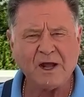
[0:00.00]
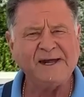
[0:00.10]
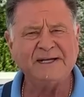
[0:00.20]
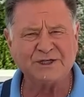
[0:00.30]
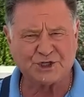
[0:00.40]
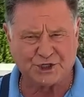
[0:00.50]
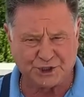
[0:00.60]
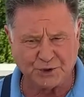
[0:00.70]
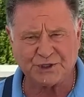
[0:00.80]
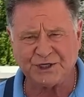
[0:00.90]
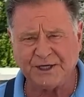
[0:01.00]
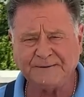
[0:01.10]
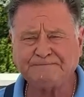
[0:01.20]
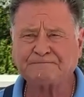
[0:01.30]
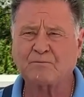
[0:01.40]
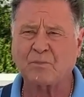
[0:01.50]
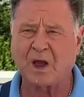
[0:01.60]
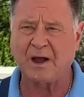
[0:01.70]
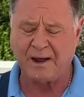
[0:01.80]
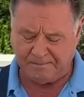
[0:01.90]
It's juicy.
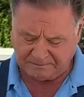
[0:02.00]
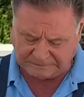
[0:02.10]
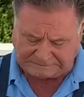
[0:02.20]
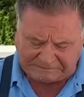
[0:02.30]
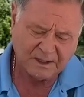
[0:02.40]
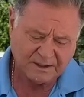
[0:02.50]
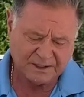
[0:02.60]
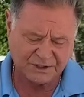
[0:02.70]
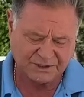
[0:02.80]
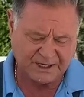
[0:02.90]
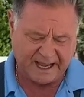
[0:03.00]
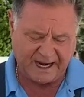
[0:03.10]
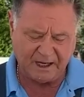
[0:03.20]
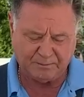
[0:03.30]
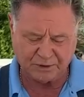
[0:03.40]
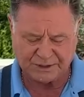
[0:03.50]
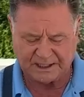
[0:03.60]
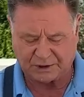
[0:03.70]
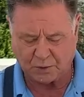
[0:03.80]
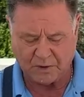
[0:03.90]
This is the
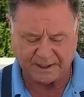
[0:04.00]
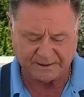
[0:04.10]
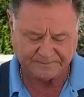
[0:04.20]
80% 20.